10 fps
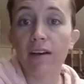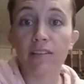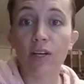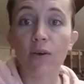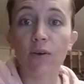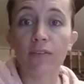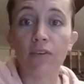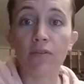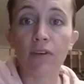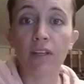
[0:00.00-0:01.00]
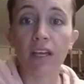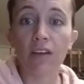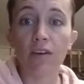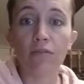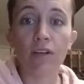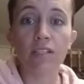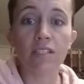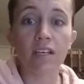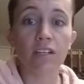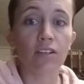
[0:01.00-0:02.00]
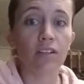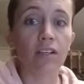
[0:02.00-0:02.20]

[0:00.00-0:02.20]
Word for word: So if you feel like you have friends on your